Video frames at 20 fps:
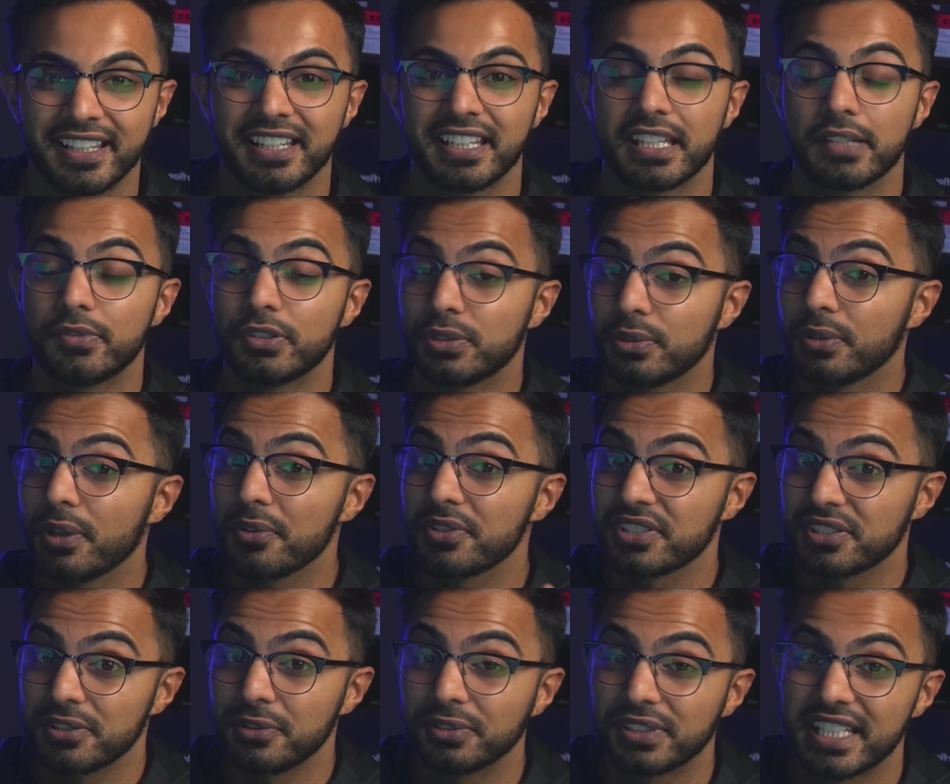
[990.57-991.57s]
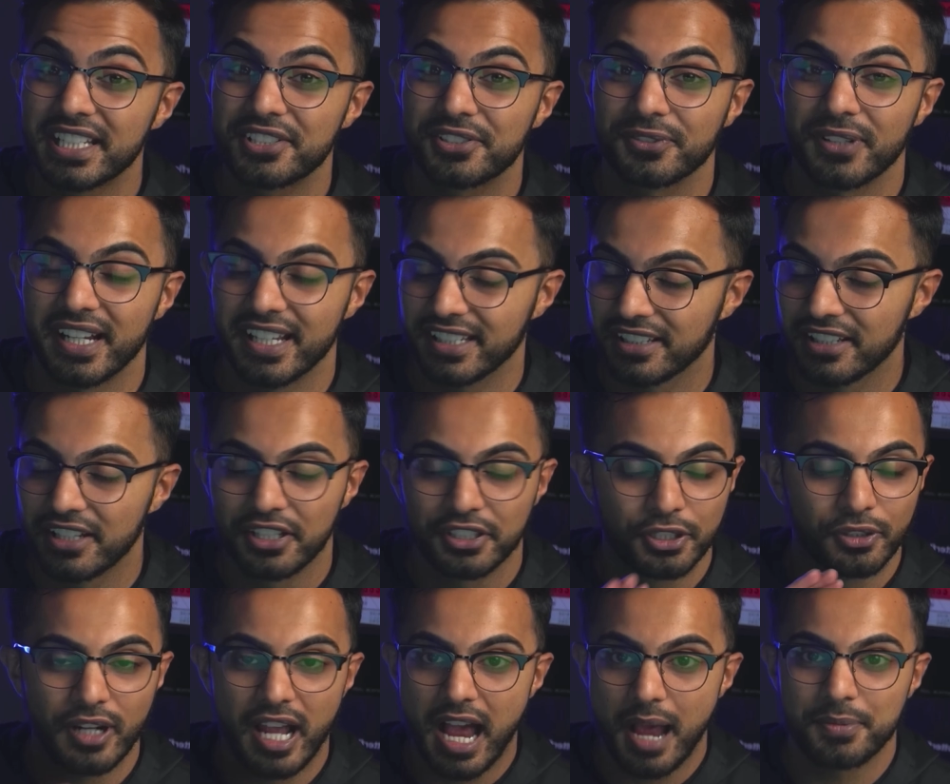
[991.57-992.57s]
If you do those two things right,
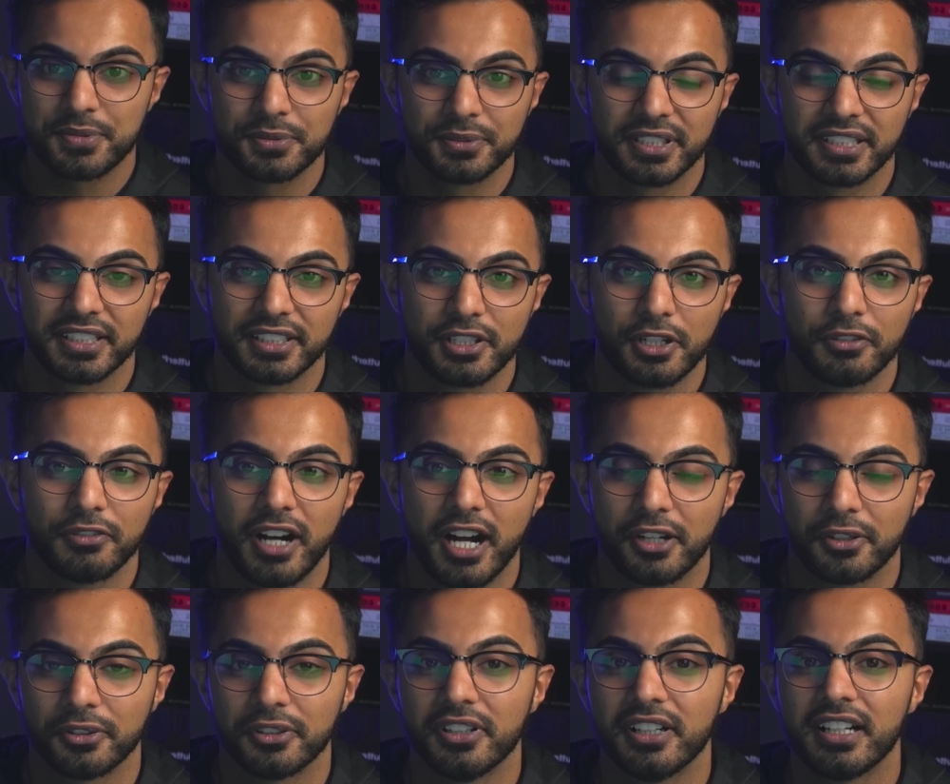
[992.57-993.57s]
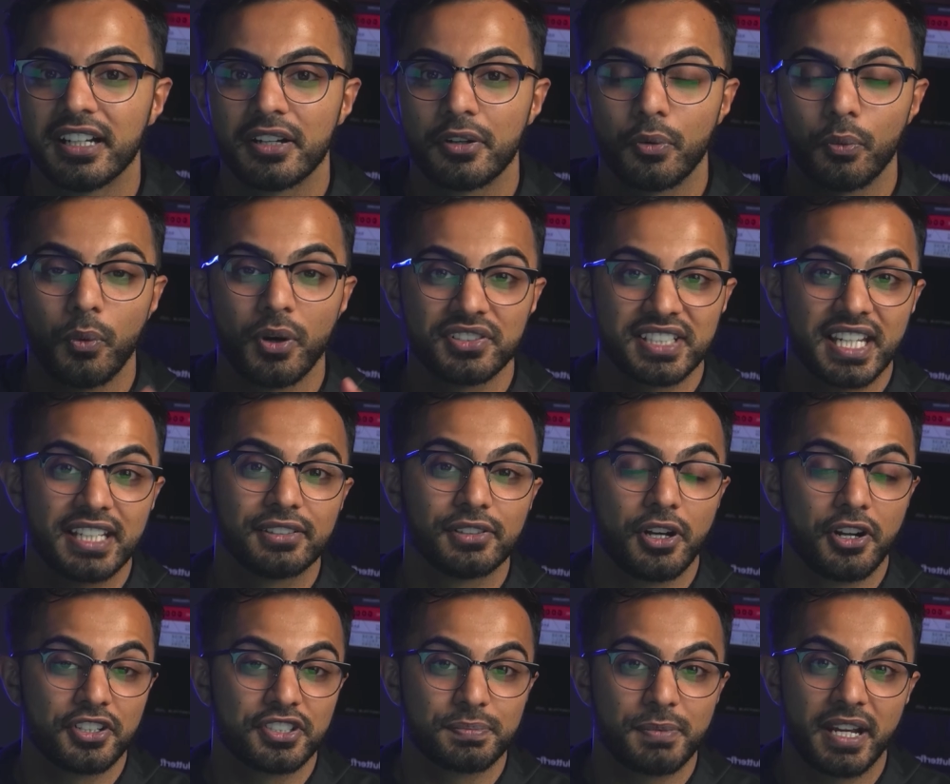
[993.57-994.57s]
you're absolutely gonna go viral once I
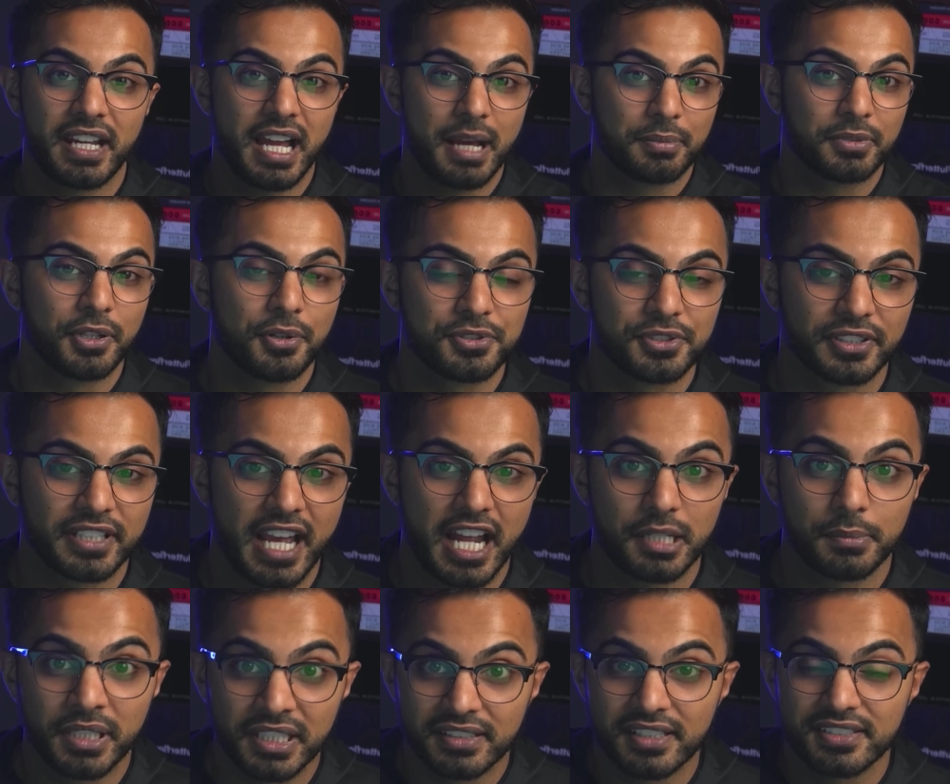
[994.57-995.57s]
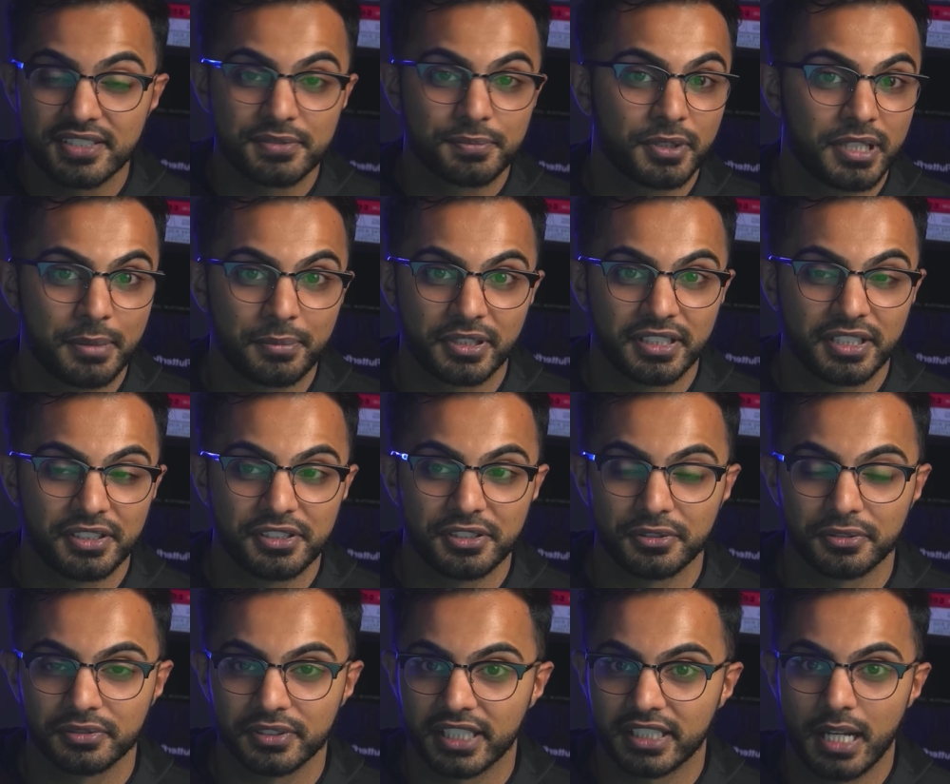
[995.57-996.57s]
launch my App Closer Academy, this is what I'm gonna
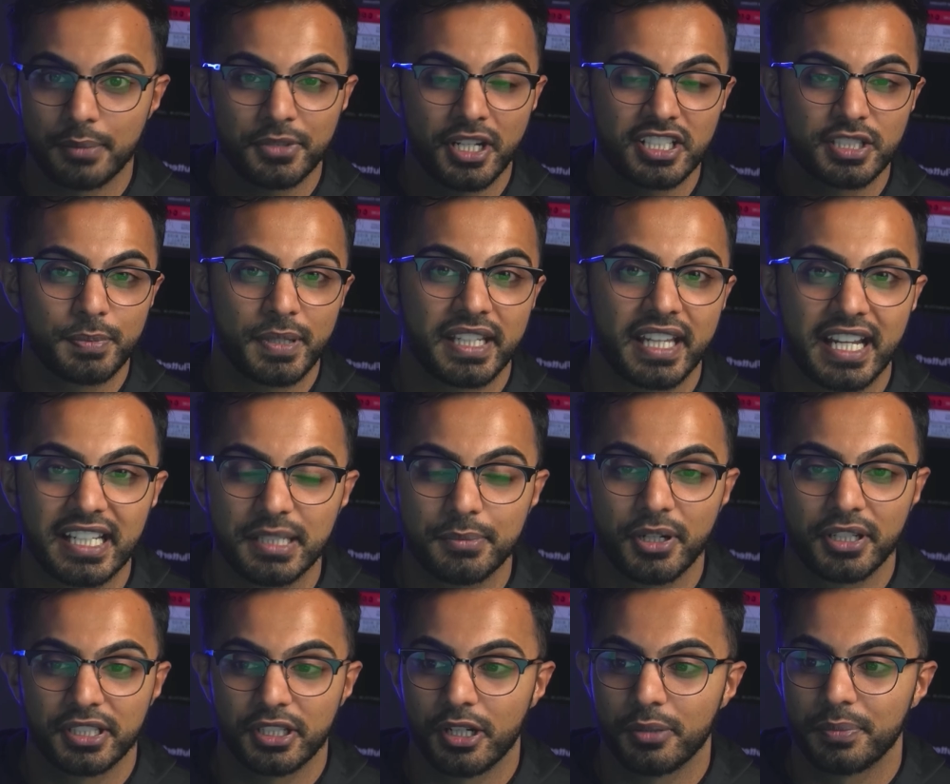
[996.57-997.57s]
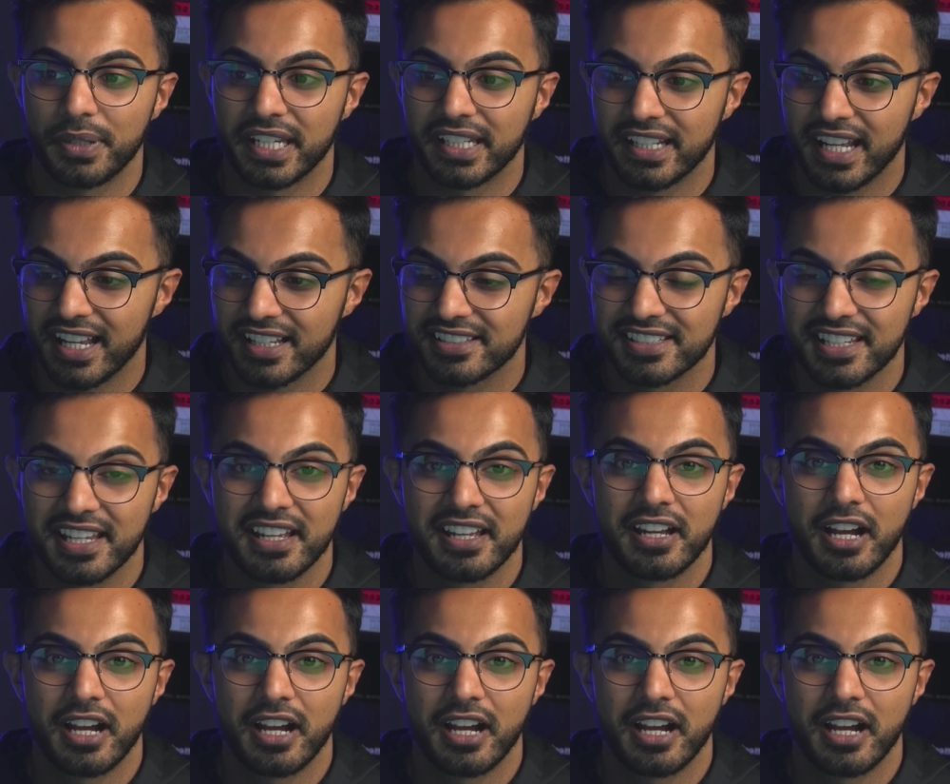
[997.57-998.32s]
do. Like, I'm not spending any money on paid ads.